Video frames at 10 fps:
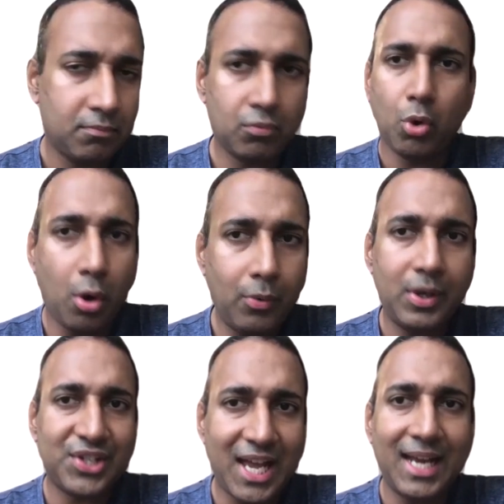whoever
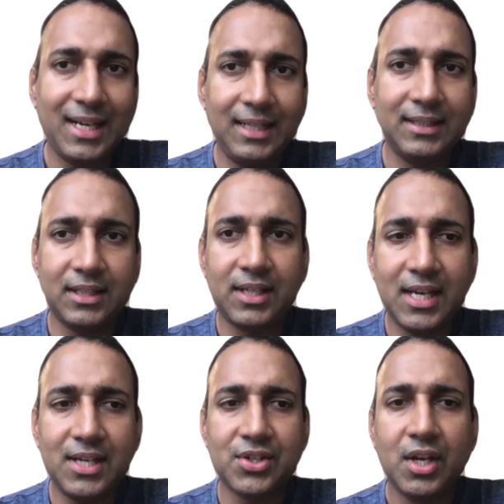is handling that
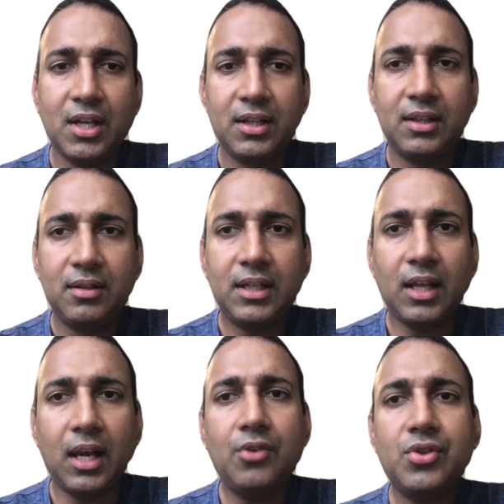case, it
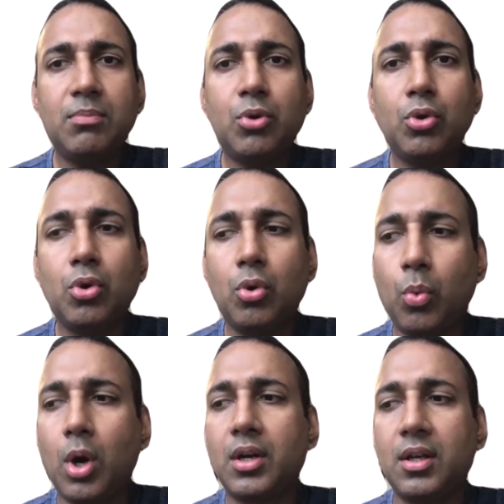allows them to know
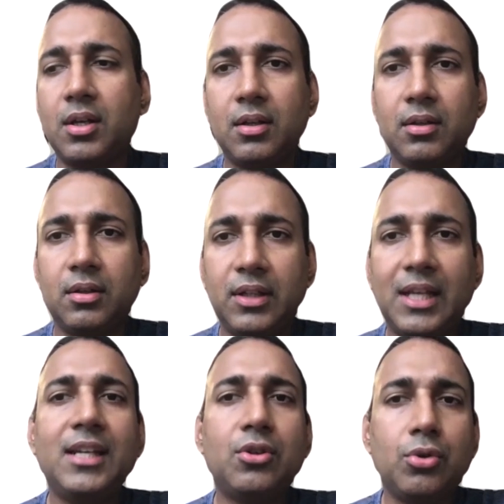what they
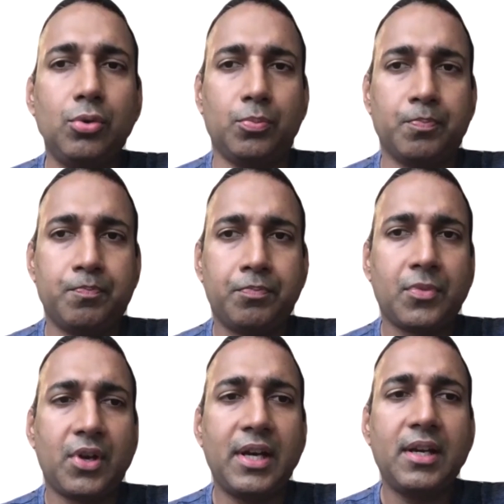need to do,
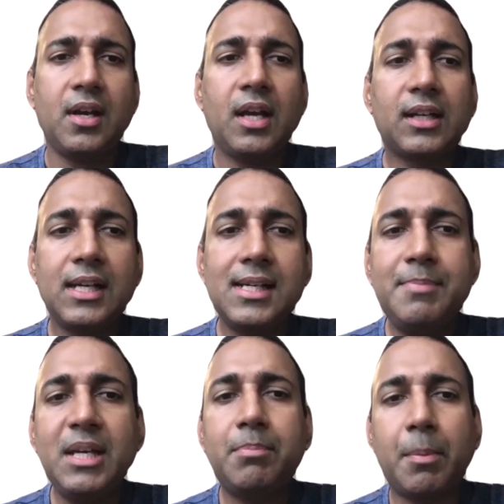right? And clearly
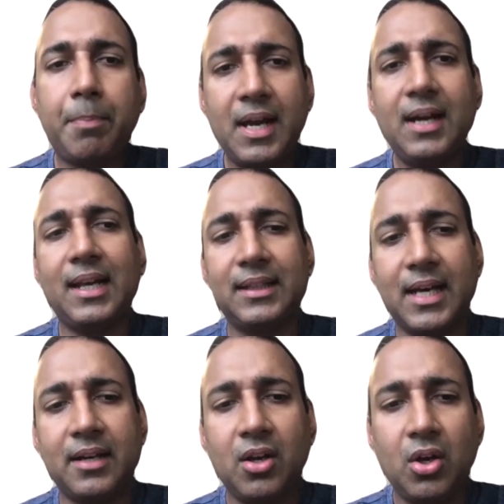being prepared like
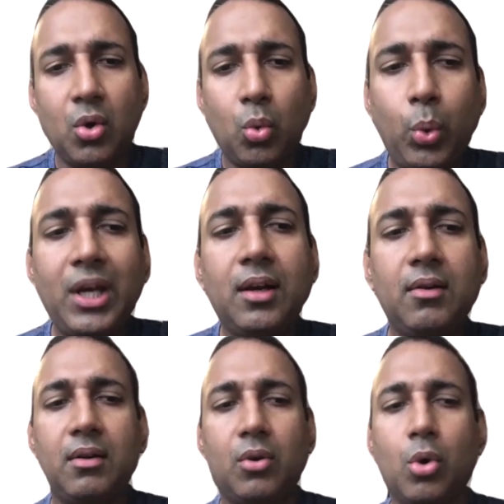that will
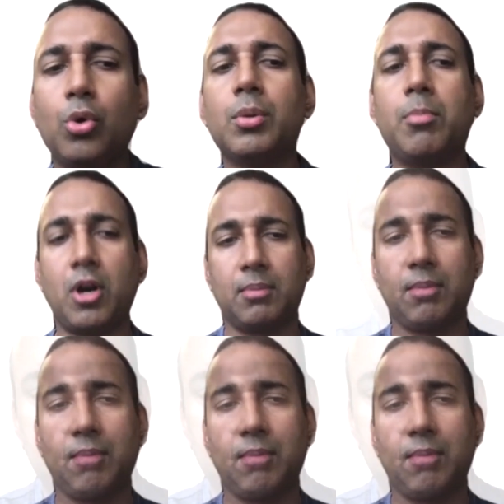go to the bottom line.